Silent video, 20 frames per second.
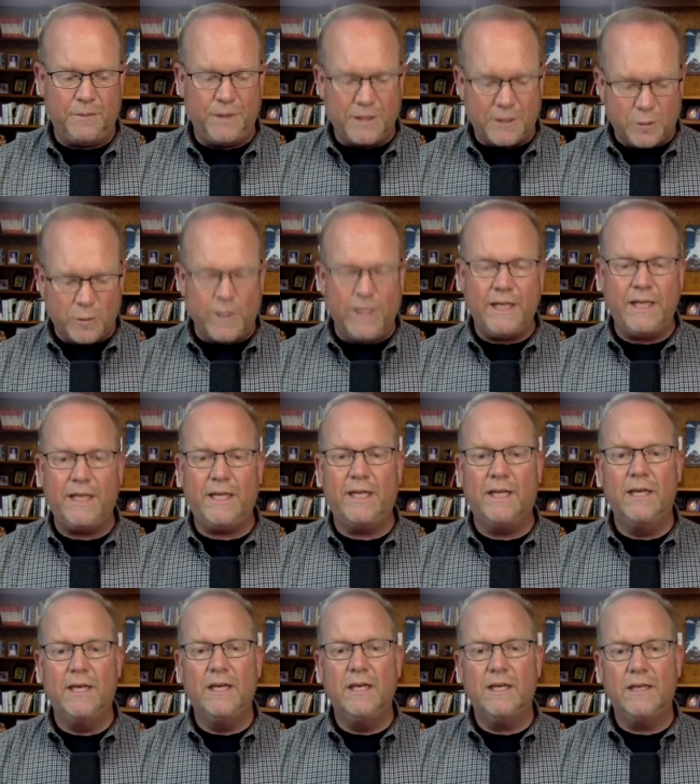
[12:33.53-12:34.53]
between
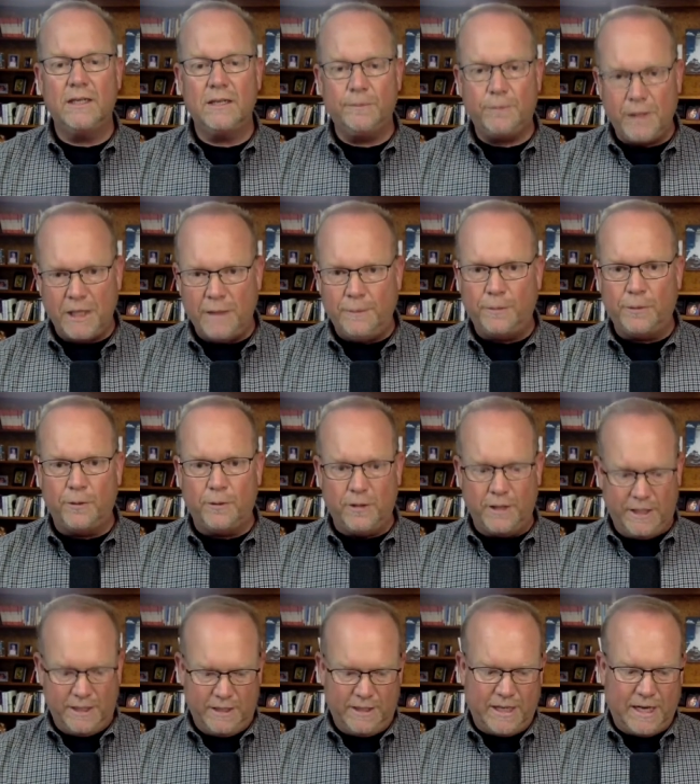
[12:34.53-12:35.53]
people
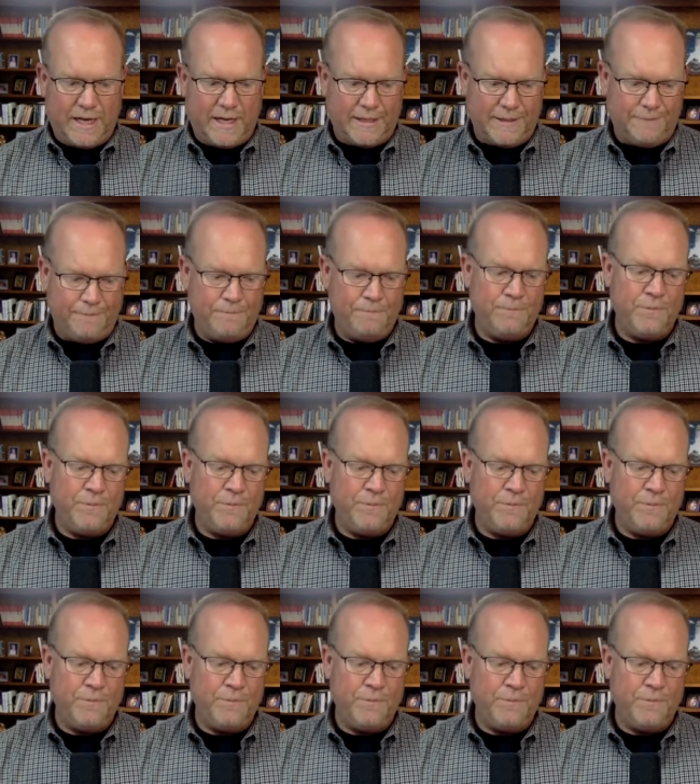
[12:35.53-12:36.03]
and God.